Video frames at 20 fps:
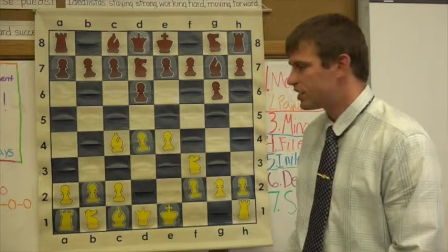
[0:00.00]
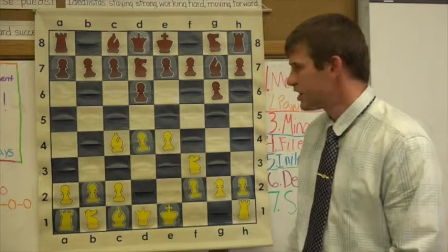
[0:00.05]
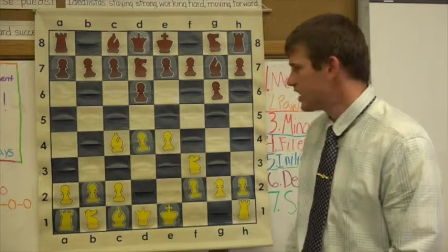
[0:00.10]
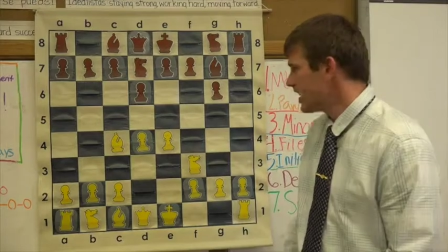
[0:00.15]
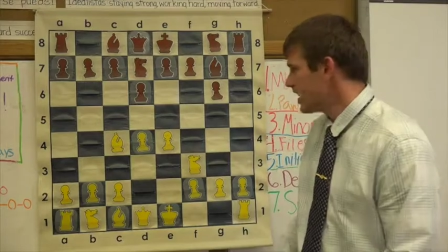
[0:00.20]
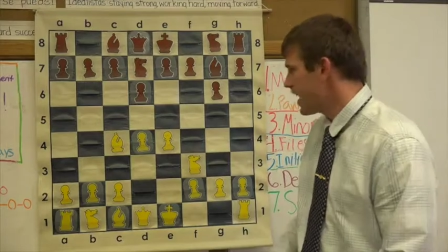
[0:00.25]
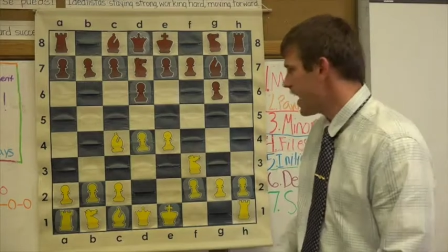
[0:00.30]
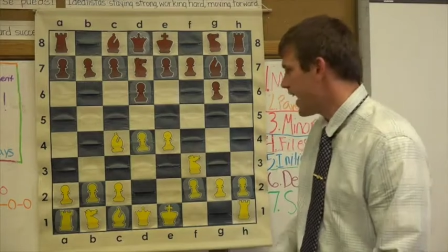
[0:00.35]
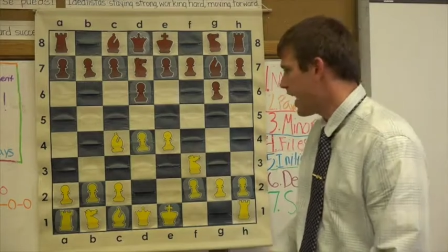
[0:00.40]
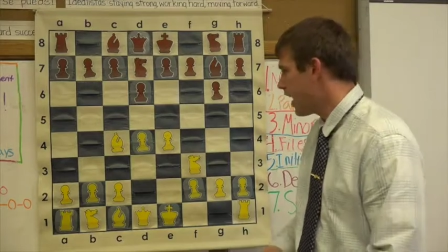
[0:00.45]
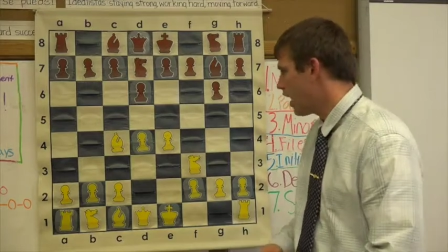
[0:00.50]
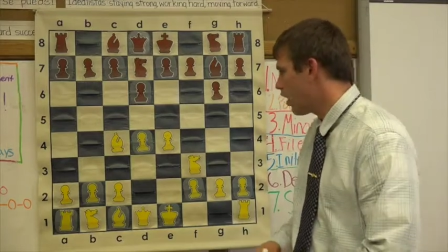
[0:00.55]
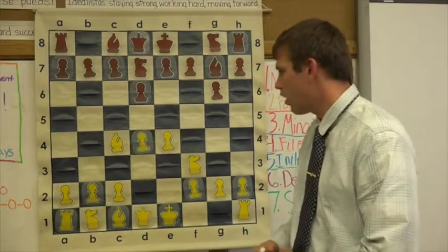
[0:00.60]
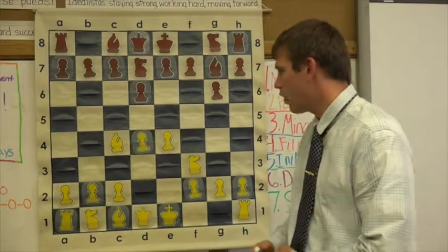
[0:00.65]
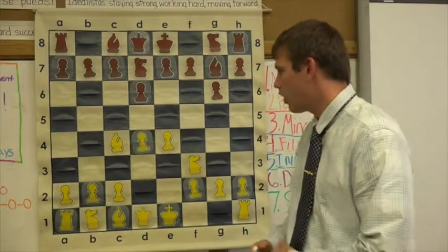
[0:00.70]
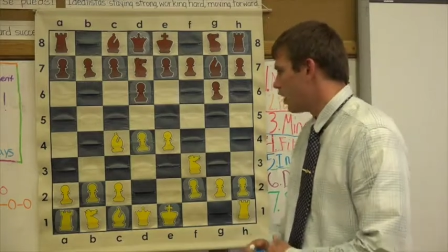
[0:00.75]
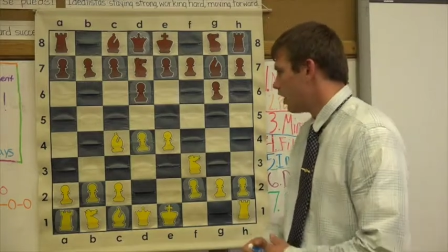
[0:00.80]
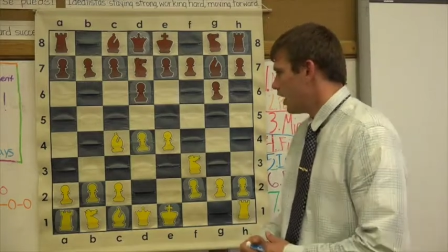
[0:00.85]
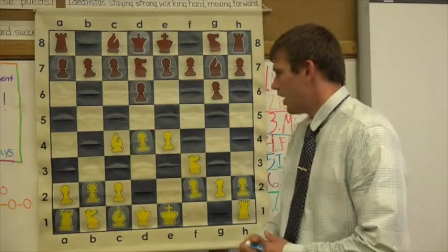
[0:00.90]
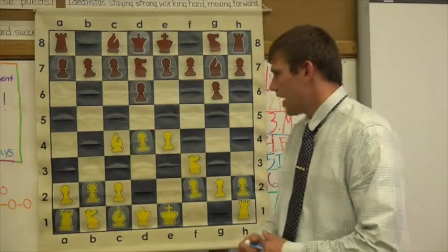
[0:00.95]
see
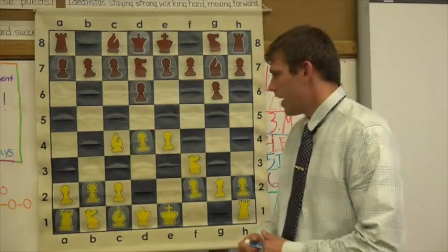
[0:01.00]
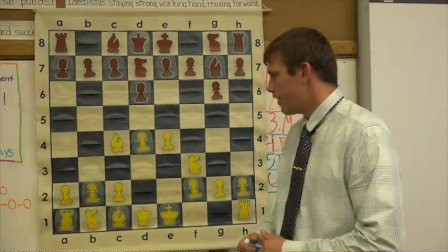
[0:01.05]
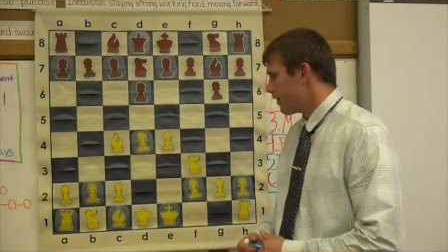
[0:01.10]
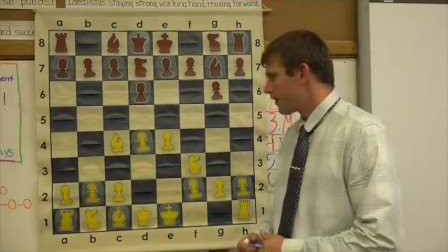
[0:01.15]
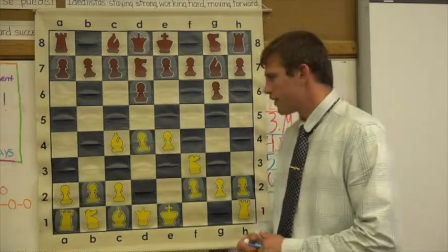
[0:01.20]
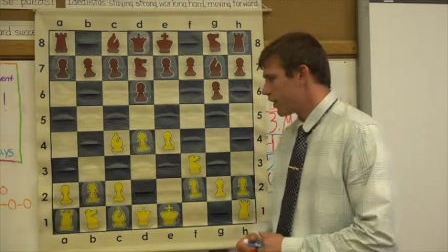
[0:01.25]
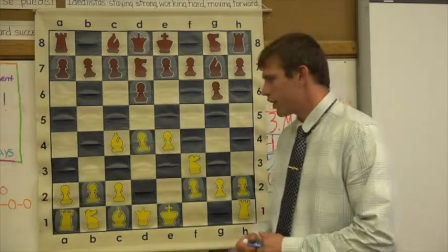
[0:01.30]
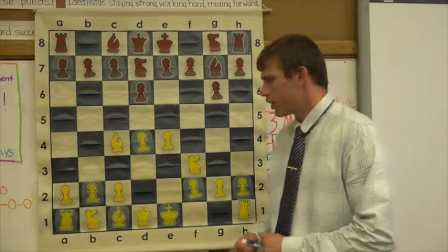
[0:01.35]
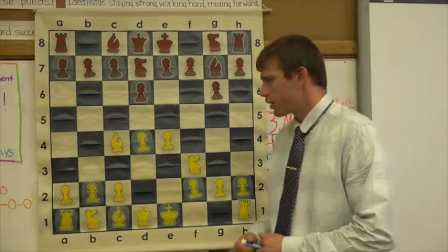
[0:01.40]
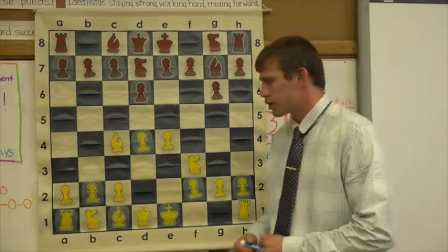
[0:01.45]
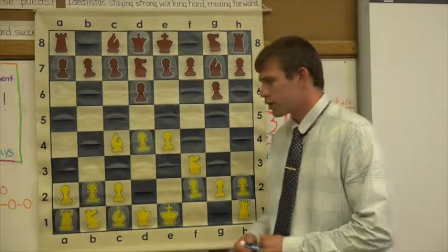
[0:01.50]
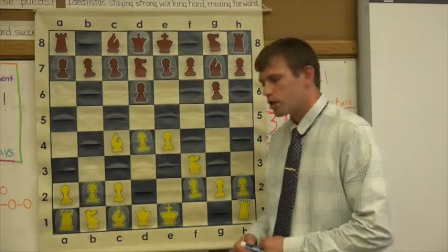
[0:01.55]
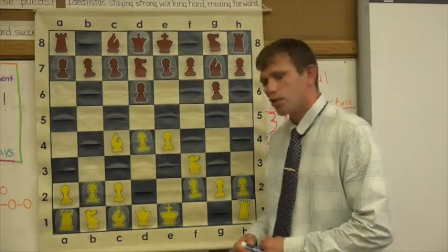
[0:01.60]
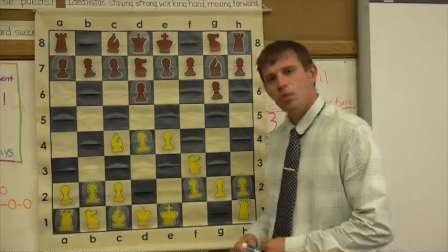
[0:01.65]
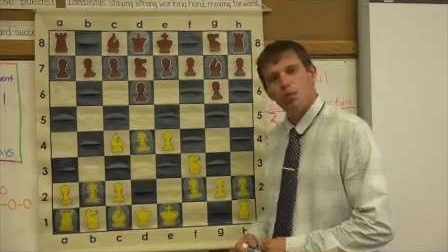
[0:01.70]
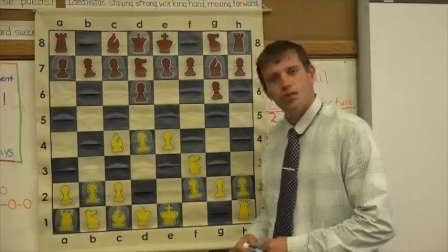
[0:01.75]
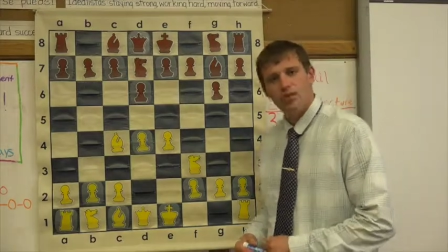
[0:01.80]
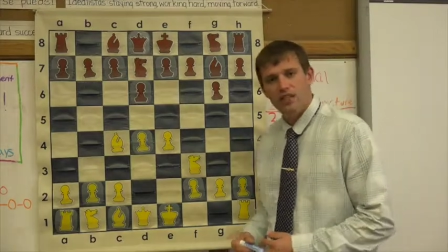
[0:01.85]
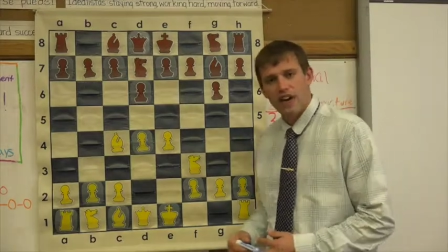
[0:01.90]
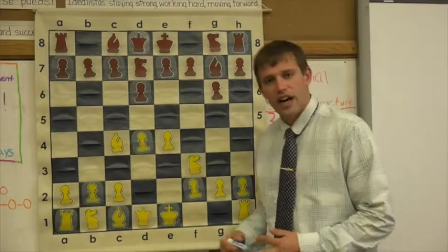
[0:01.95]
how, at first,
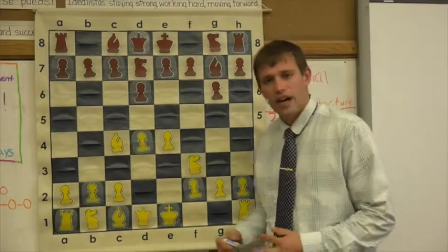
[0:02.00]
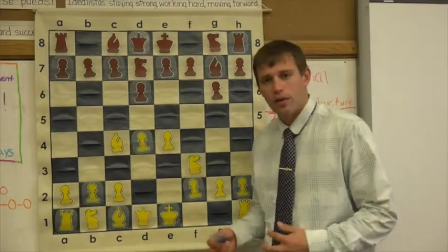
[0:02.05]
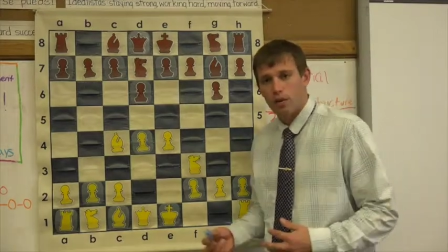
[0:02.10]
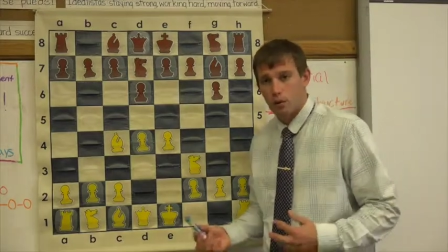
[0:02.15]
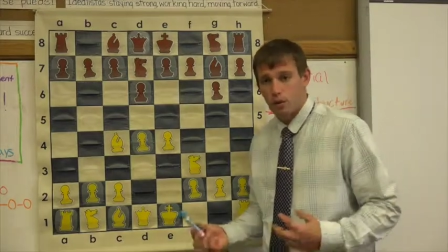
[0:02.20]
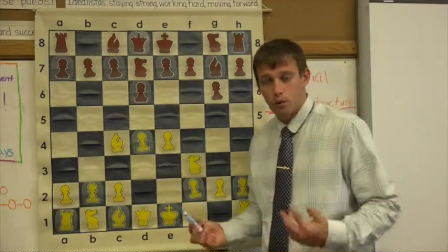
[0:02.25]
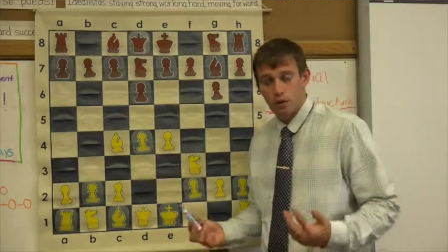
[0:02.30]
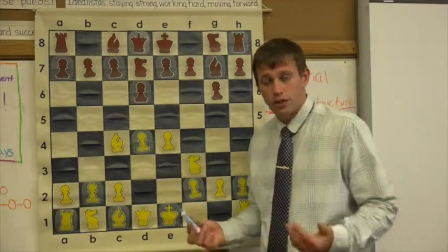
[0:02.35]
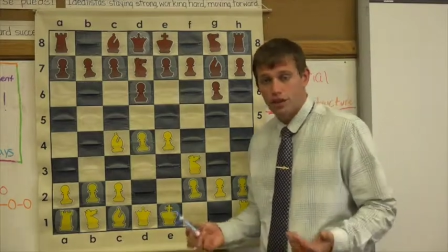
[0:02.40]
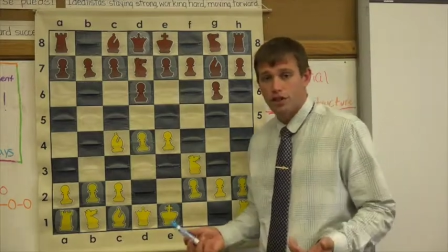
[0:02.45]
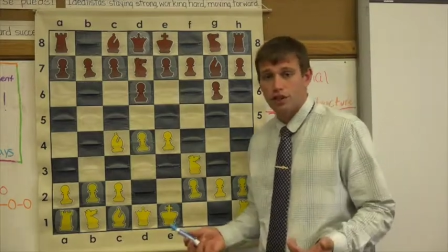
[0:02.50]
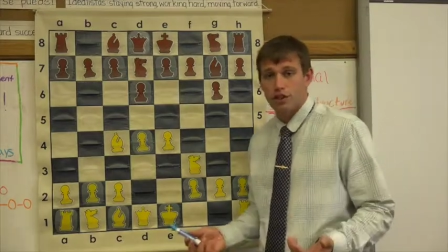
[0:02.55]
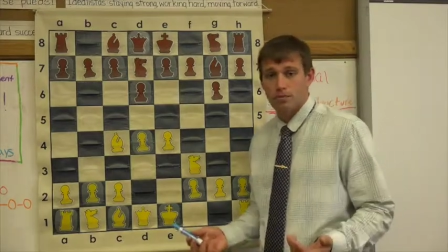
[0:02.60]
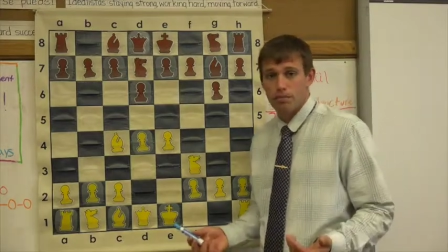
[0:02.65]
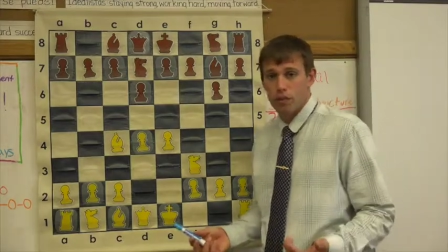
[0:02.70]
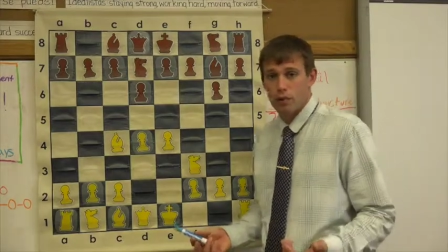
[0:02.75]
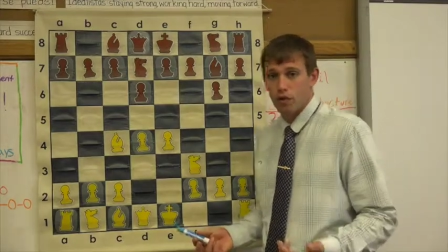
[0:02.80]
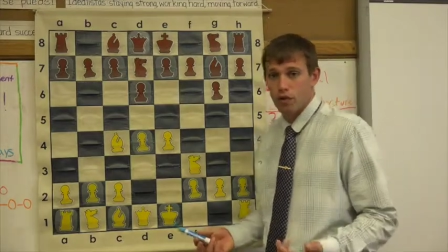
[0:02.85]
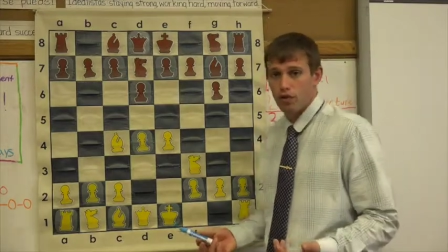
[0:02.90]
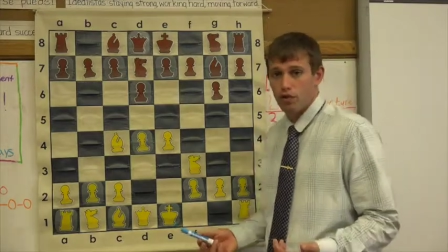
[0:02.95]
we found a really good
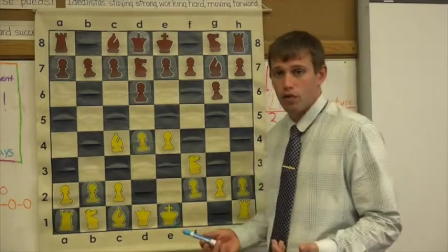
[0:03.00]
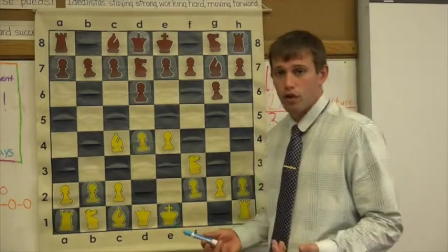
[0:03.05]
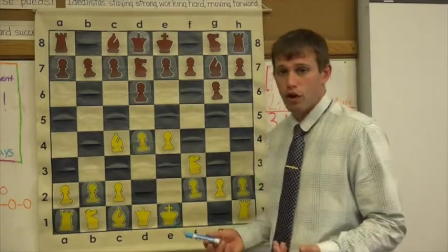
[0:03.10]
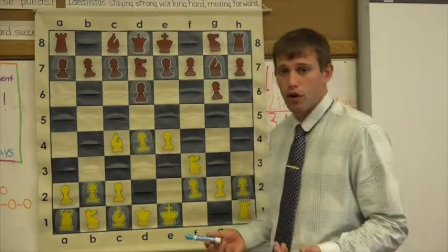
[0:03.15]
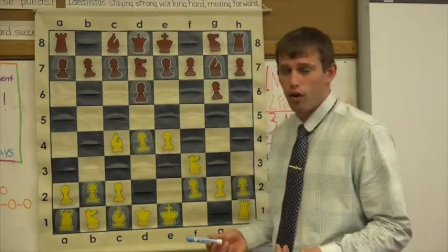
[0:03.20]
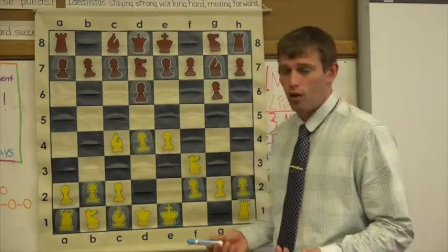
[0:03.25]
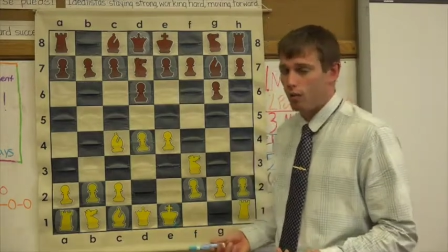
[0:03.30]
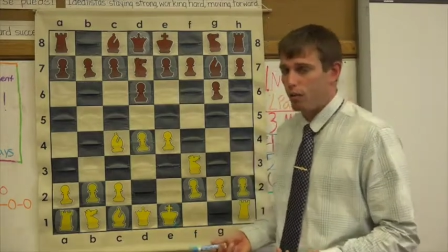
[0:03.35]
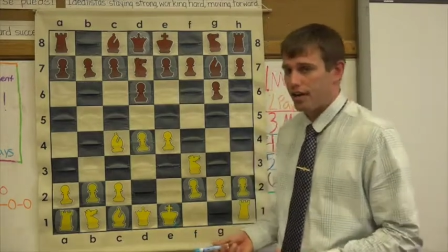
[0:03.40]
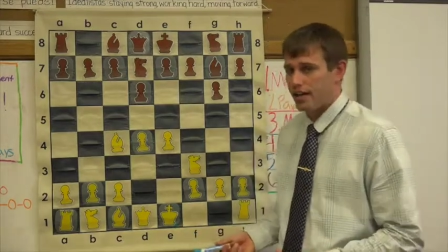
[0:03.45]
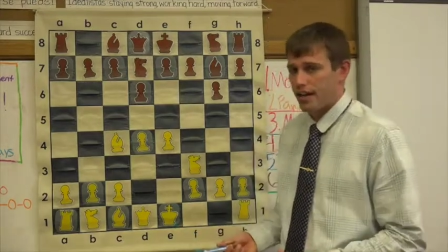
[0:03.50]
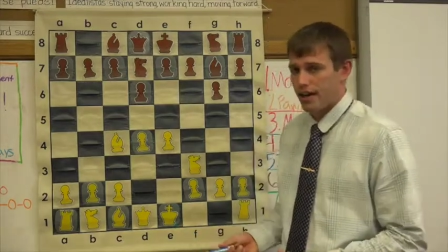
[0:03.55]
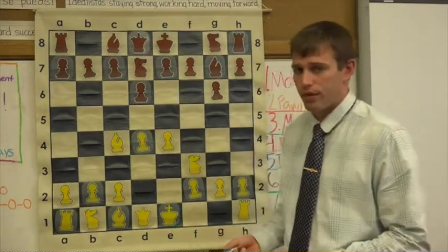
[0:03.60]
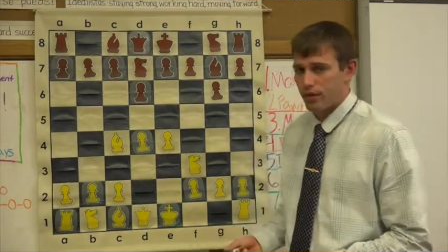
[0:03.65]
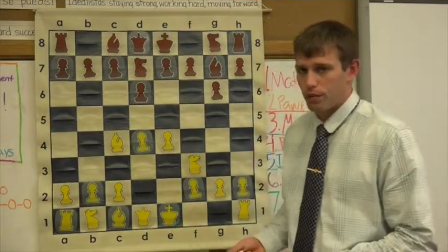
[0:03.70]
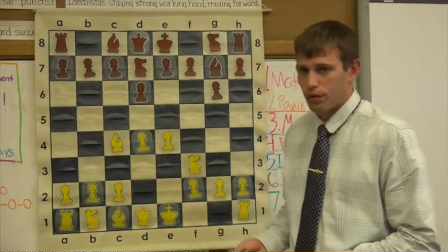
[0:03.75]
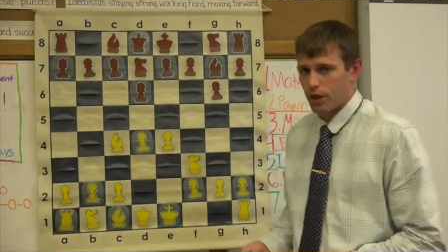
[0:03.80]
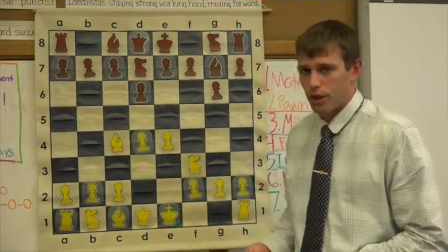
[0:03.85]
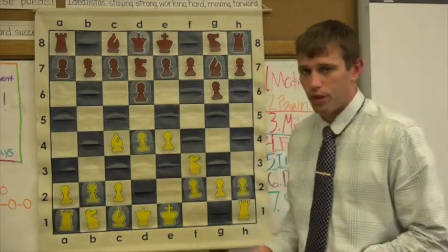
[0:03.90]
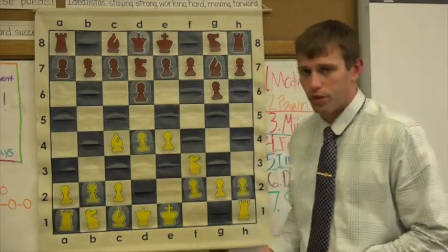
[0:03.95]
move all the way down
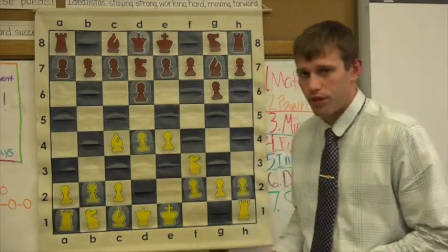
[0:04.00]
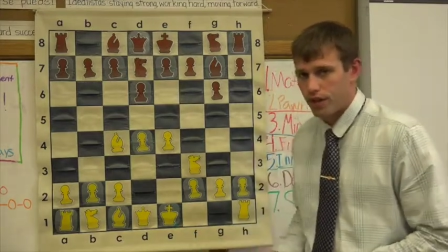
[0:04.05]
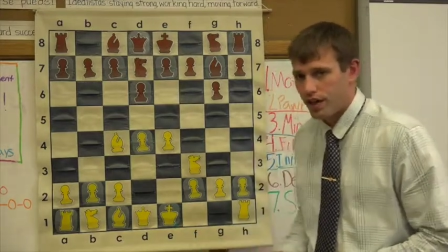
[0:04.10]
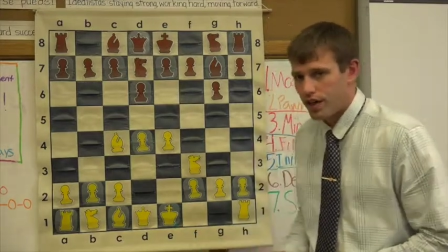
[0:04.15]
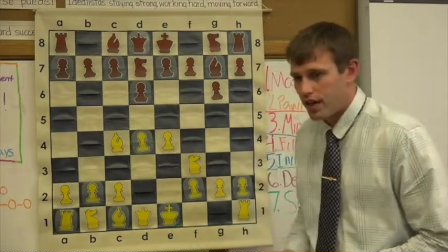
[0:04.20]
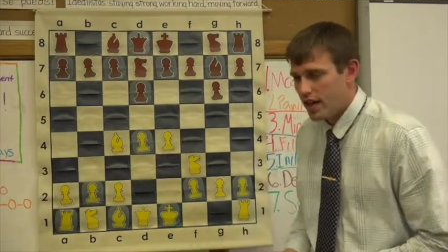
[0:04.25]
the road.